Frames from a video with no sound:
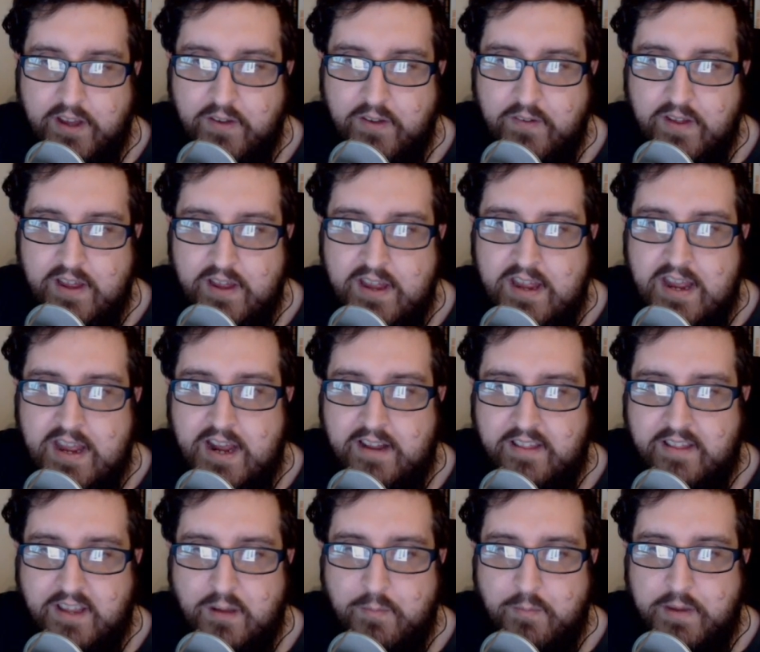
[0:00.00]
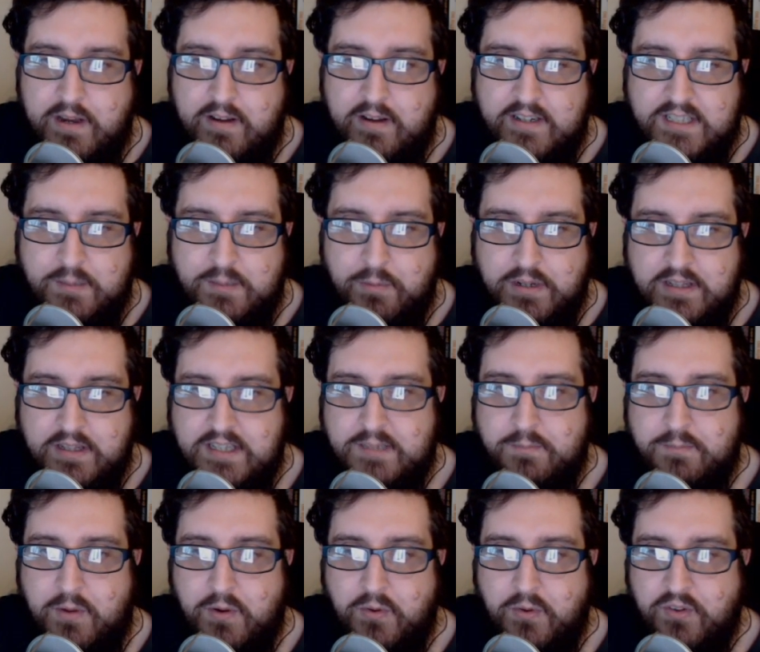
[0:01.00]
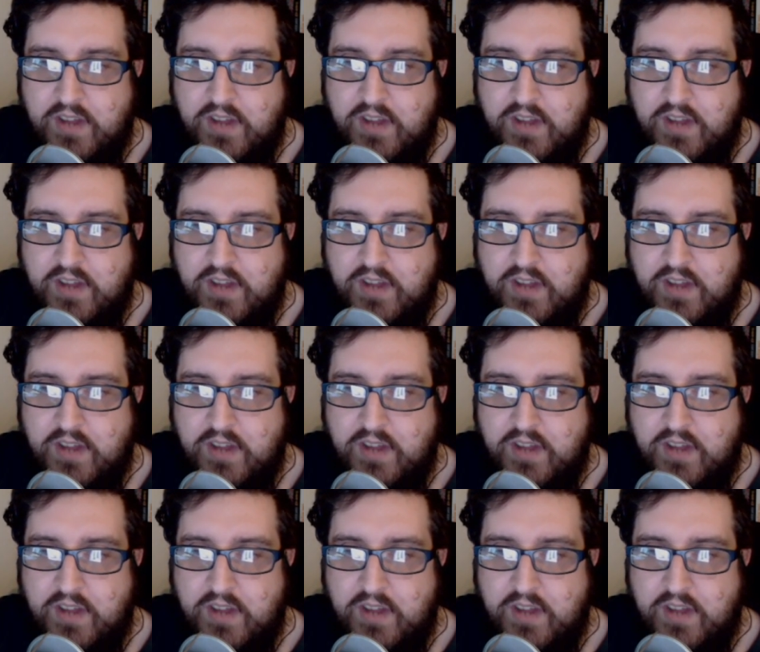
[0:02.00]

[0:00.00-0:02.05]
And I think it would be nice to bring these models